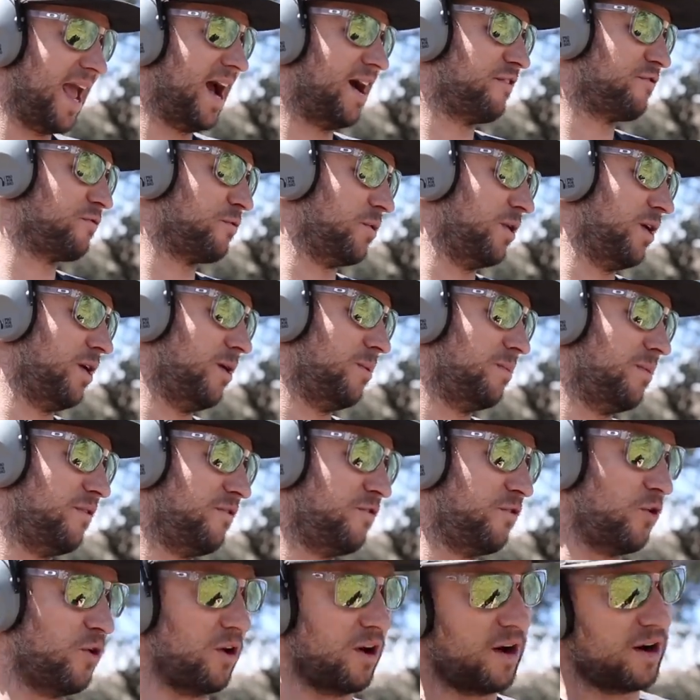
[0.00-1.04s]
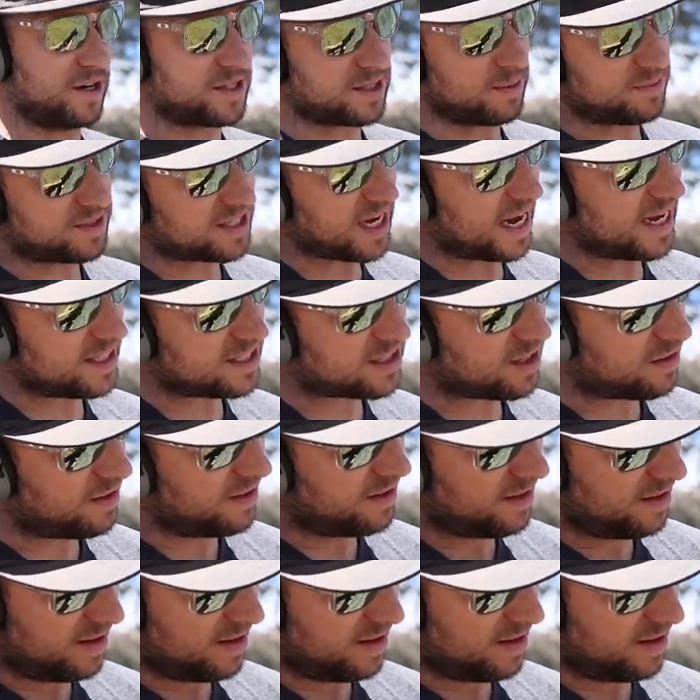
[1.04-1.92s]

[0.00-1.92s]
have room for some sights